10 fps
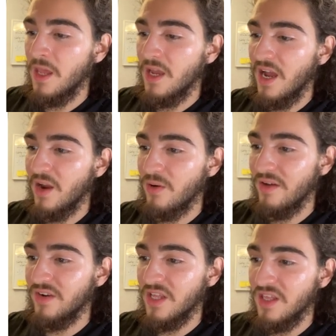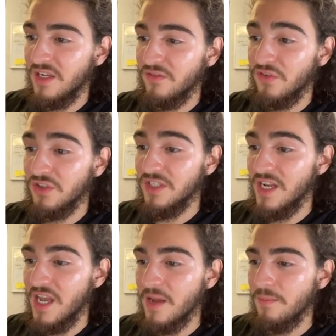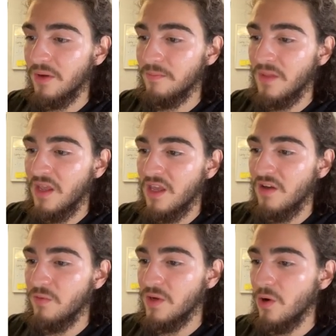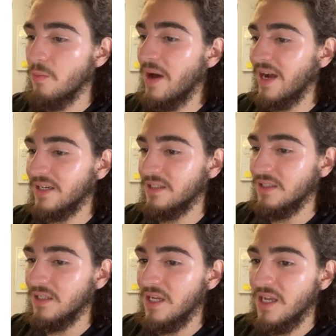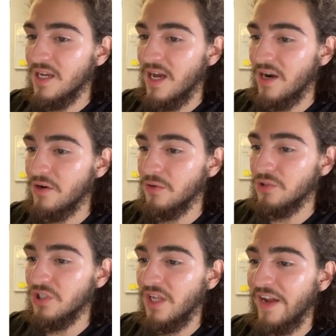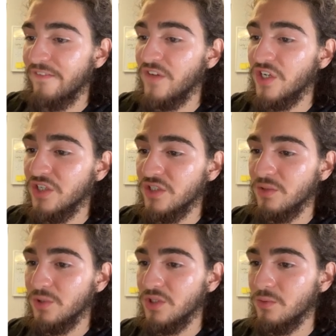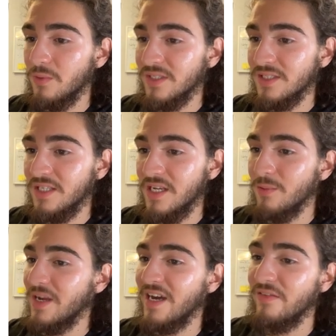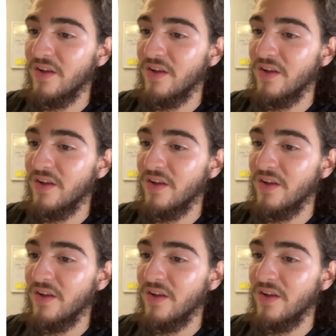I don't have anything for today, but if we go back to, I don't know, July 1st, which is Wednesday, we have